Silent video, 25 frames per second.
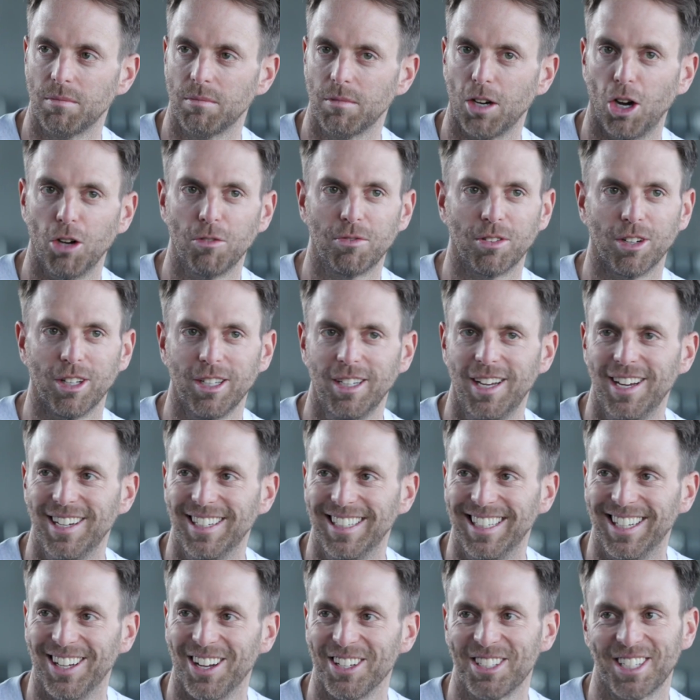Mm-hmm. Hopefully,
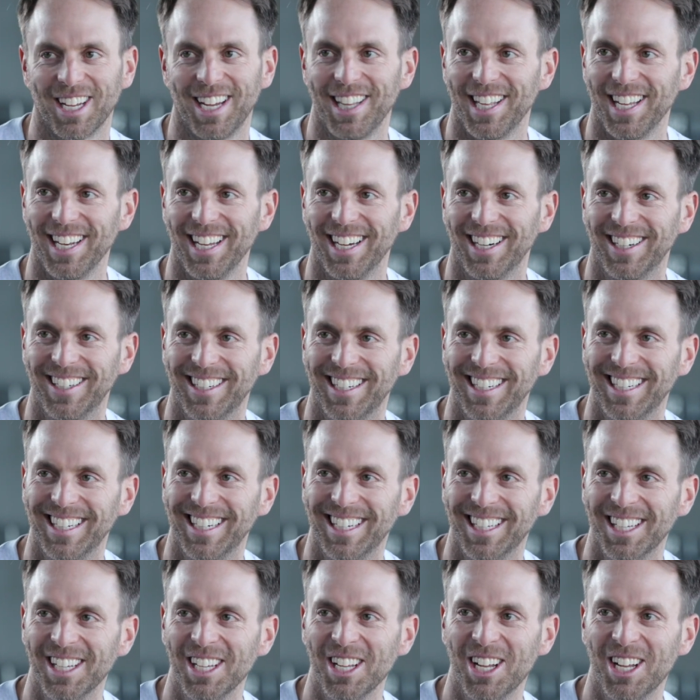mm. I'll say that now.